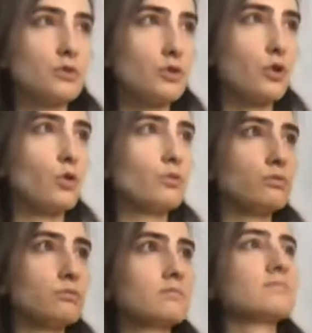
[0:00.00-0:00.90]

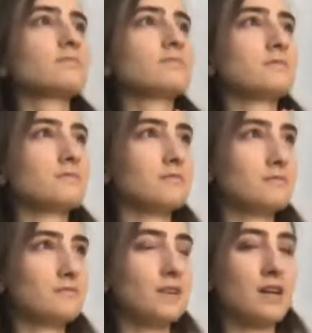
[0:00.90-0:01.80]
So,
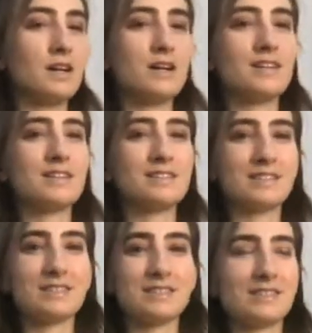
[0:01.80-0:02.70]
uh,
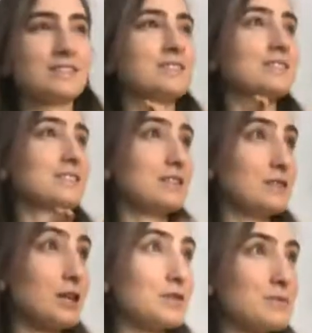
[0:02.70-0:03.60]

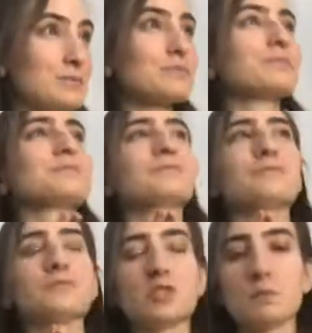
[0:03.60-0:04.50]
yes.
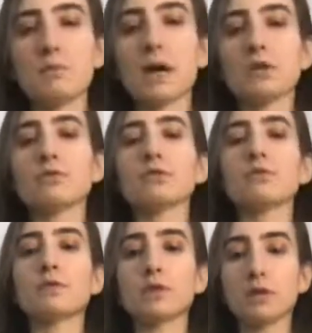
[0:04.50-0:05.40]
Just be mindful
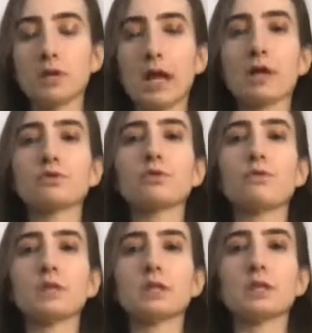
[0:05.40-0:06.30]
of the natural
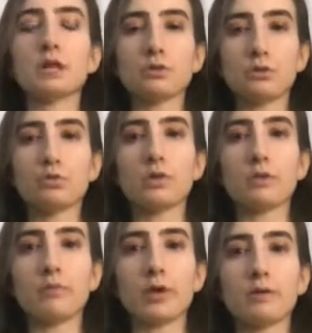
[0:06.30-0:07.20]
physiological
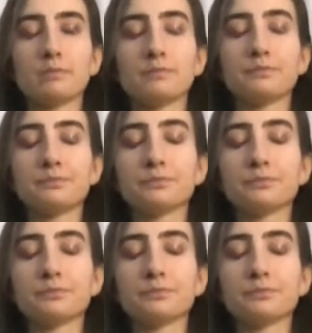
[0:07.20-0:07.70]
rhythm there.